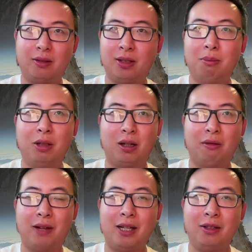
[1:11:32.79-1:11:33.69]
similar
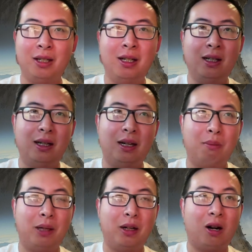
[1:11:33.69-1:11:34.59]
event.
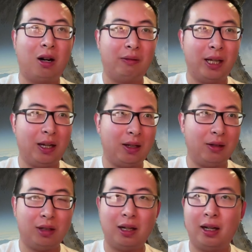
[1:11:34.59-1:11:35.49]
But RFK
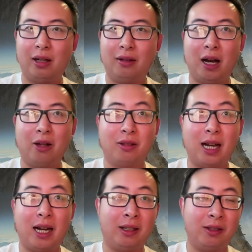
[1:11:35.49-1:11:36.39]
is going to announce
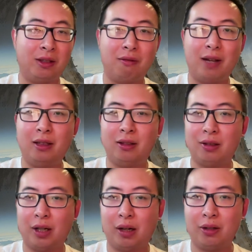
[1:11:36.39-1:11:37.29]
at his event
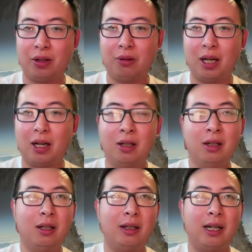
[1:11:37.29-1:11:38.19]
in Arizona
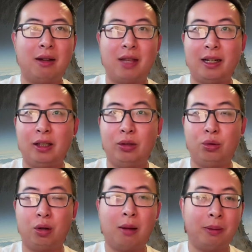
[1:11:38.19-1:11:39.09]
that he's
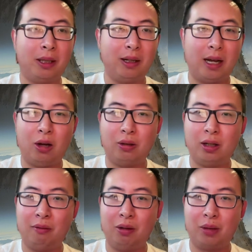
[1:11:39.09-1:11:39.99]
dropping out
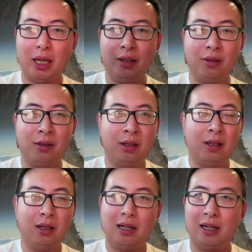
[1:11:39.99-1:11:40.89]
of the race.
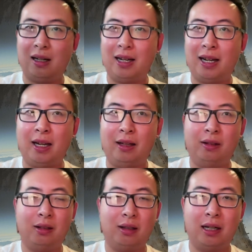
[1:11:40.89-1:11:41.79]

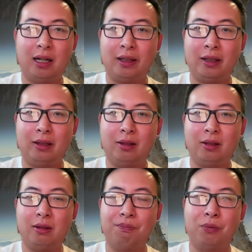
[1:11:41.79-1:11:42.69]
And
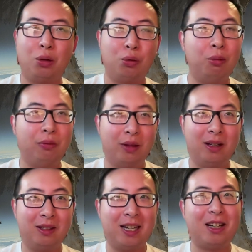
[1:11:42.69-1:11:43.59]

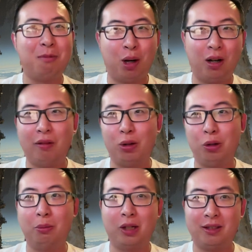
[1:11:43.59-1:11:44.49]
the second part of the
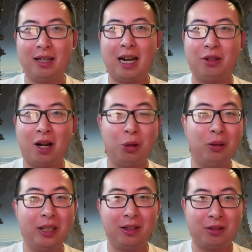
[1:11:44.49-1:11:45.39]
rumor is that not
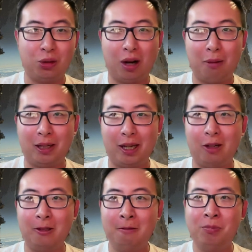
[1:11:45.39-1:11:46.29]
only is he dropping
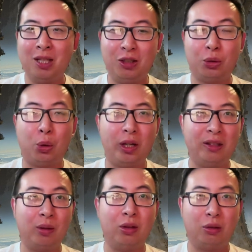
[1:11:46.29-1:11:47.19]
out, he's going
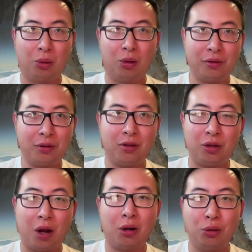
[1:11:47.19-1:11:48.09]
to endorse
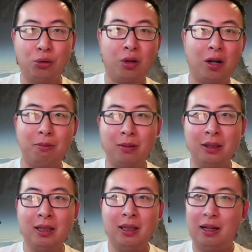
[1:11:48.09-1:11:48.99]
Donald Trump.
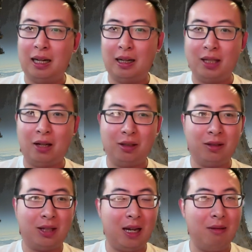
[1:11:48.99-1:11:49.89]
Now,
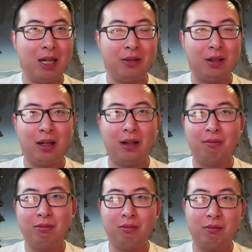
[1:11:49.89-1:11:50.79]
this came
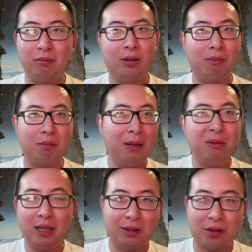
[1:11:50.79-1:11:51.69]

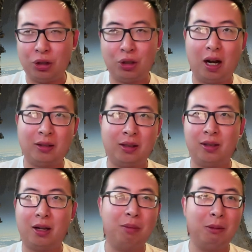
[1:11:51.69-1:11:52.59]
maybe as a shock to
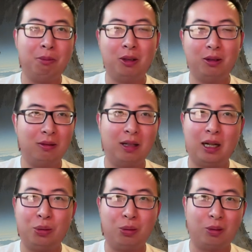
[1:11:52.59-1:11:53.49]
some people
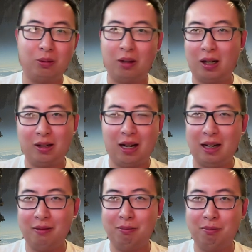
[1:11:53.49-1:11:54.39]
who are
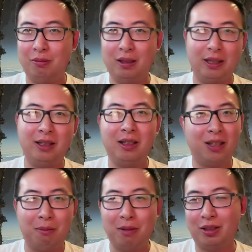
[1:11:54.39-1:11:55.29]
not. It didn't
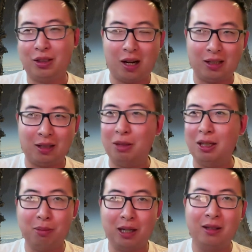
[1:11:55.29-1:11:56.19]
come as a shock to
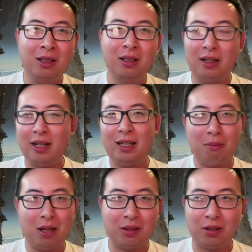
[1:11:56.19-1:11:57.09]
me, but it
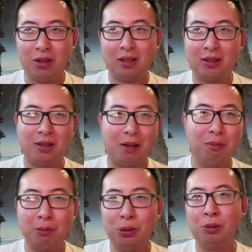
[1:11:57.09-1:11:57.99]
came as a shock to some
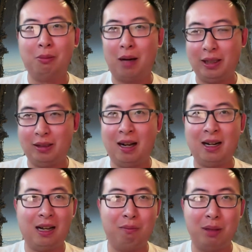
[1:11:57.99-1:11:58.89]
people who might
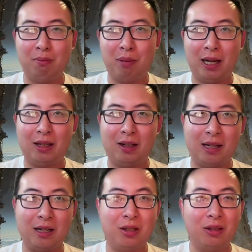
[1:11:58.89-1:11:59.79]
not have been paying
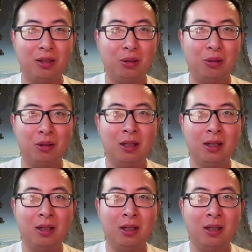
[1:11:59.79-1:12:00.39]
attention to